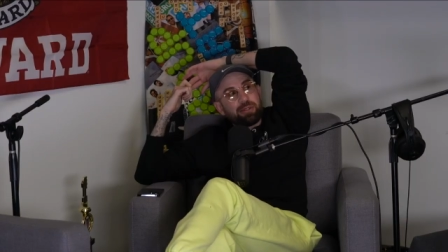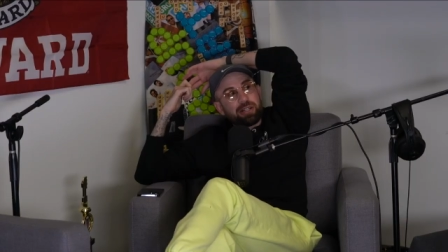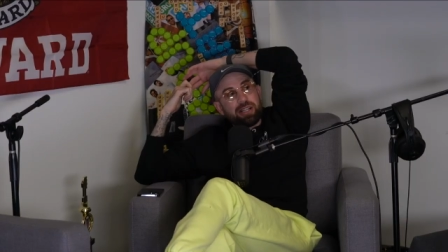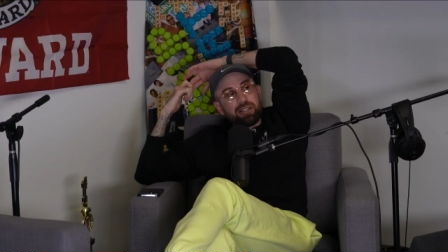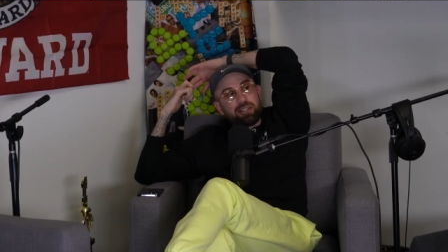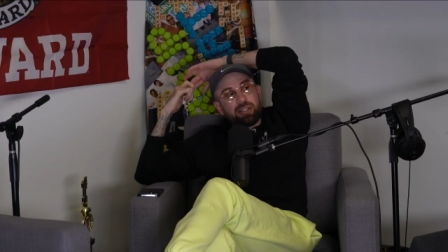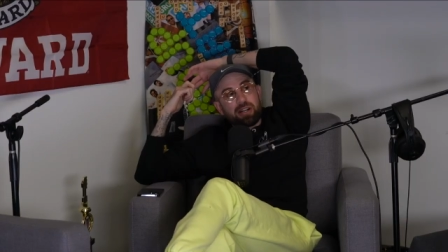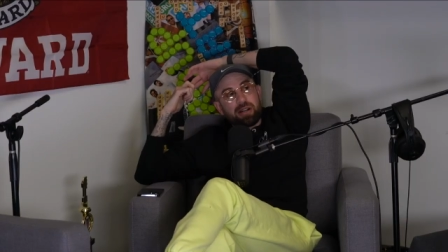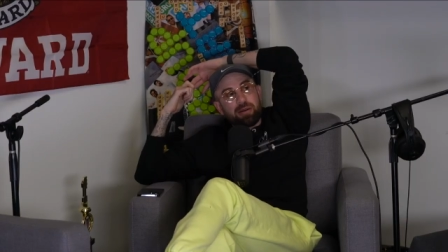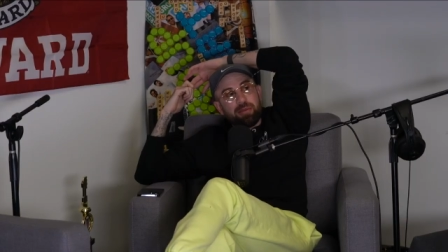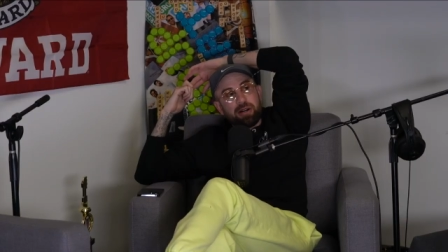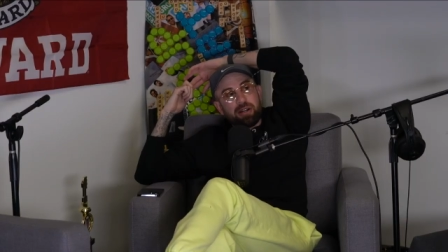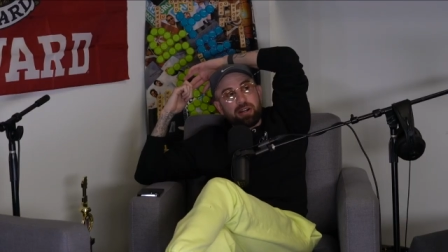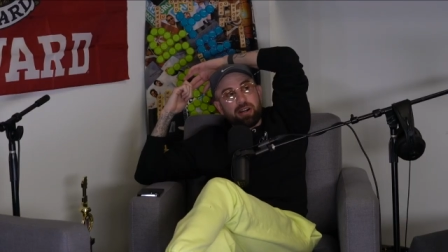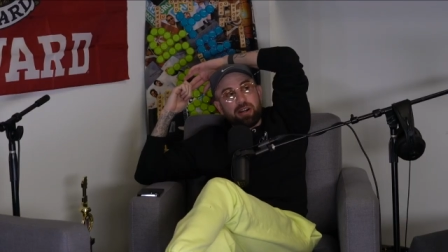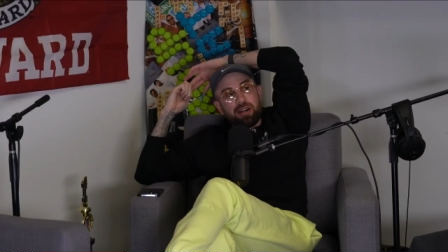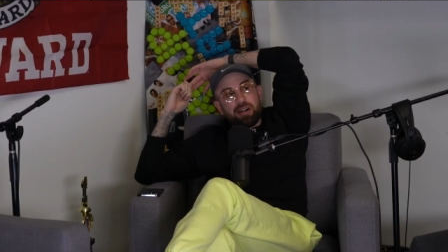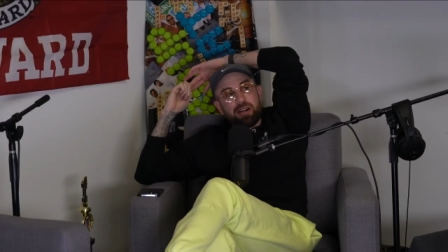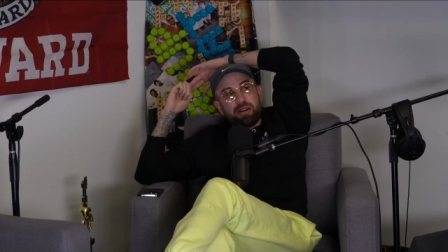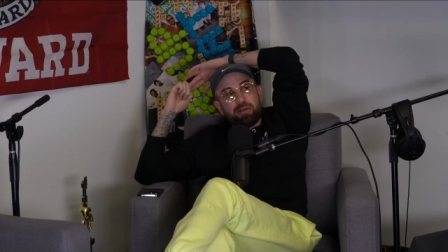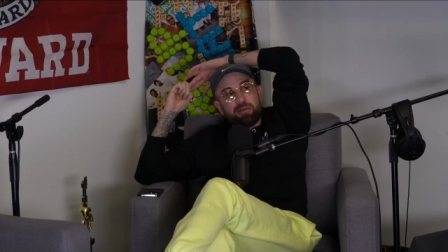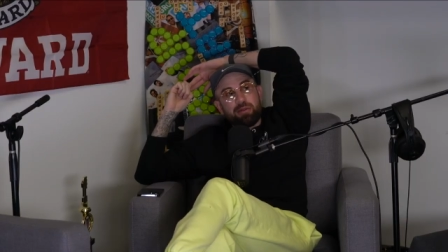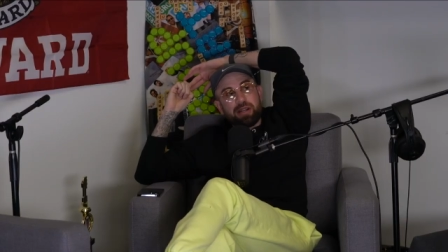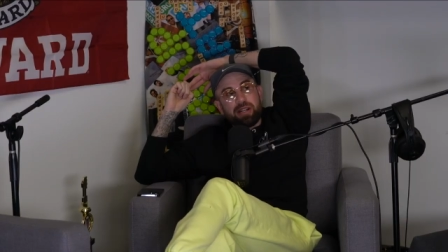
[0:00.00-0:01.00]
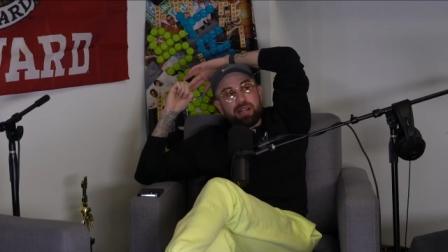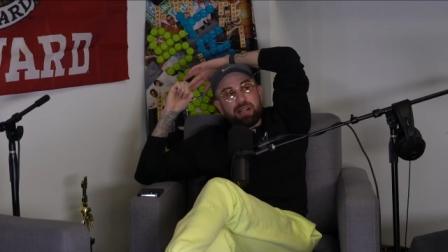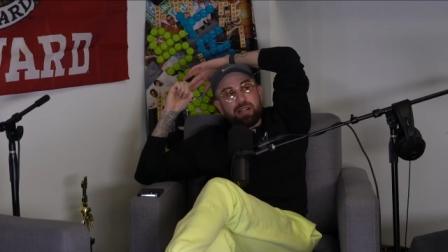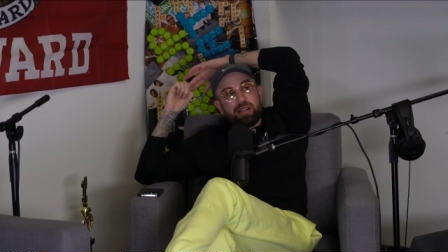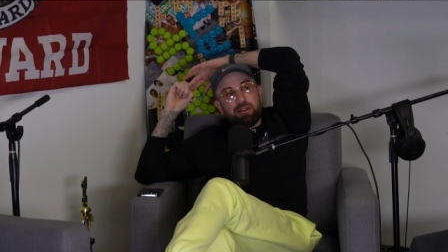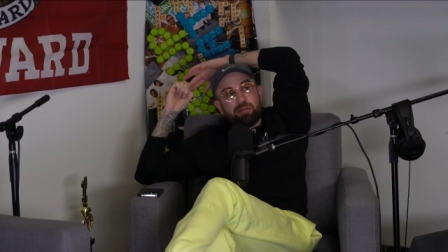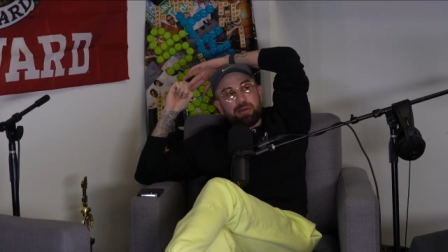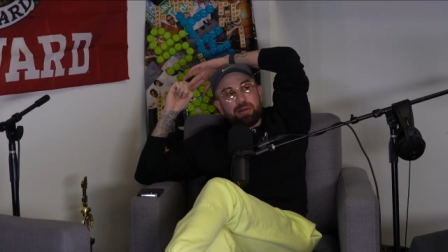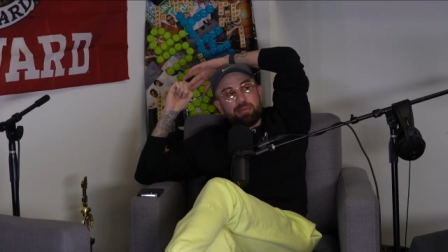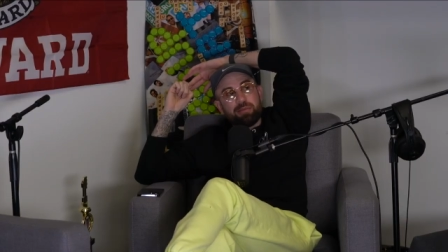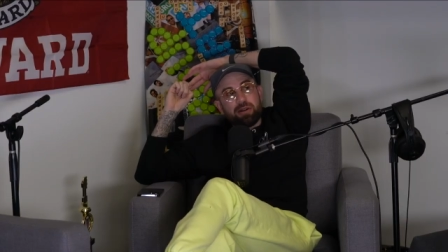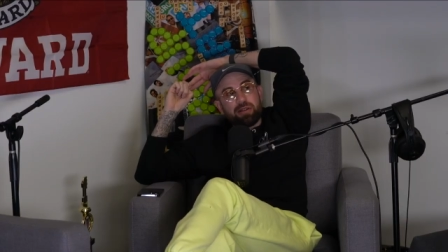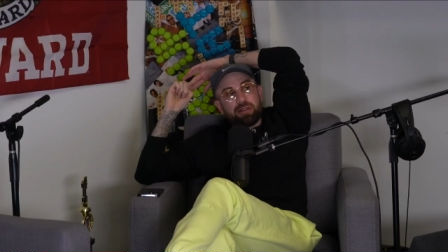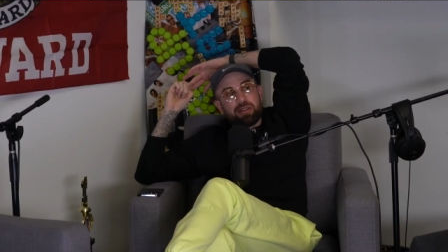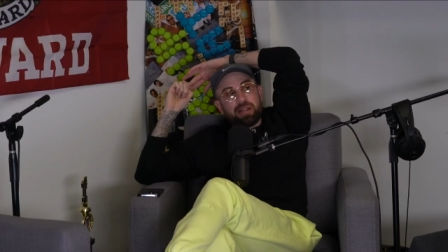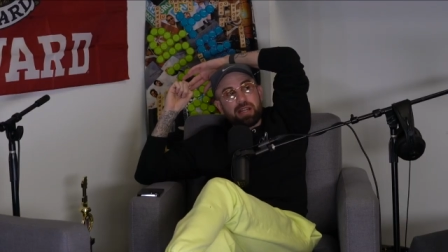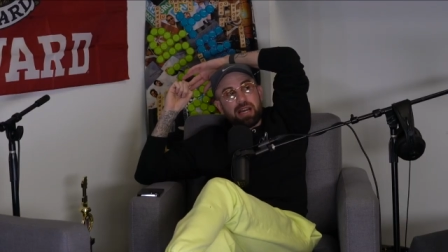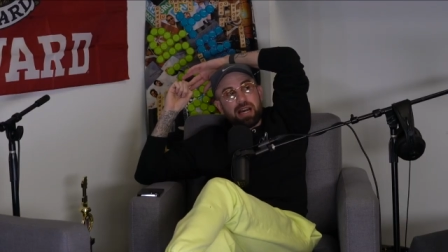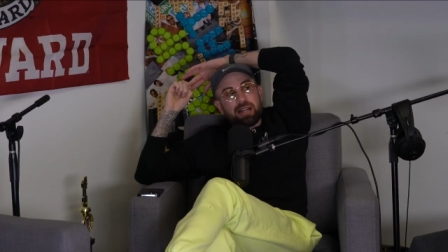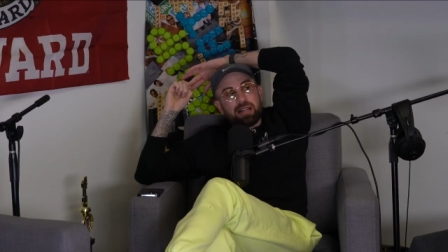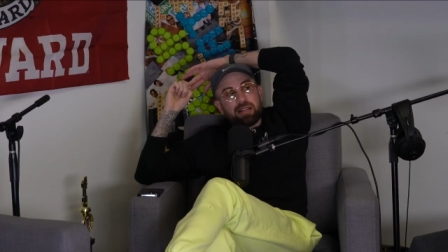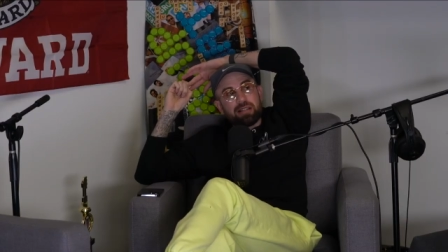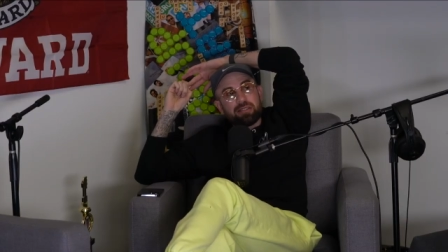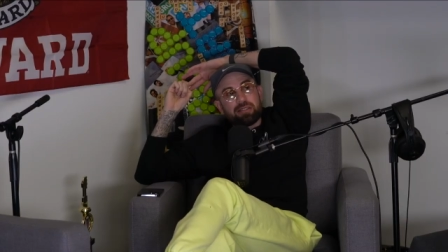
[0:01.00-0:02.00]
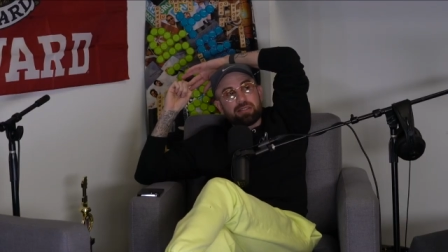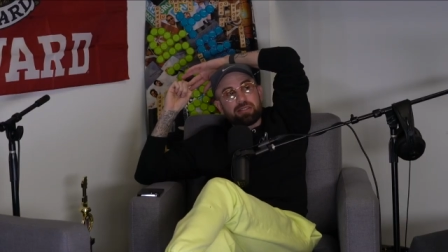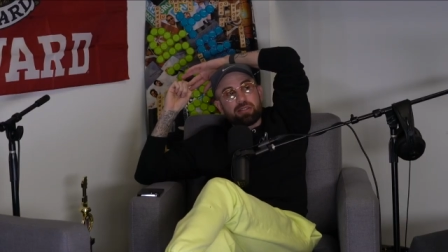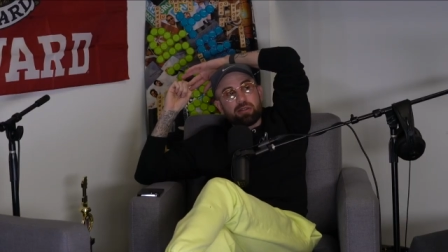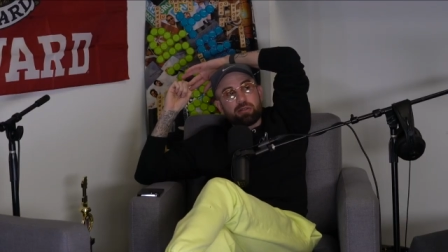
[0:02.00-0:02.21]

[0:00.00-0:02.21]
we're going to talk about our. We you know we both had a little